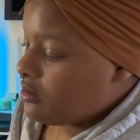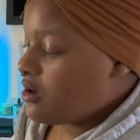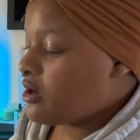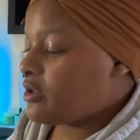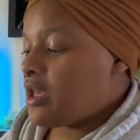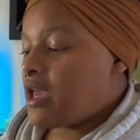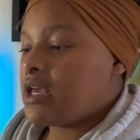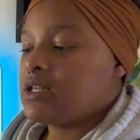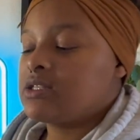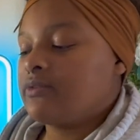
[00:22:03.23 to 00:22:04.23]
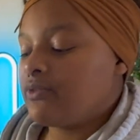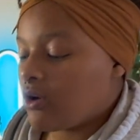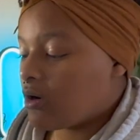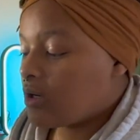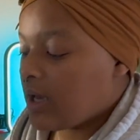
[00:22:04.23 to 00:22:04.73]
are the hanks of
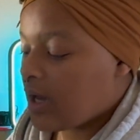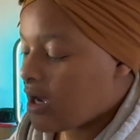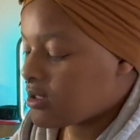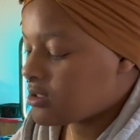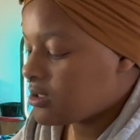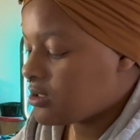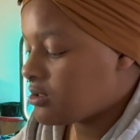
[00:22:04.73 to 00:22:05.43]
yarn I got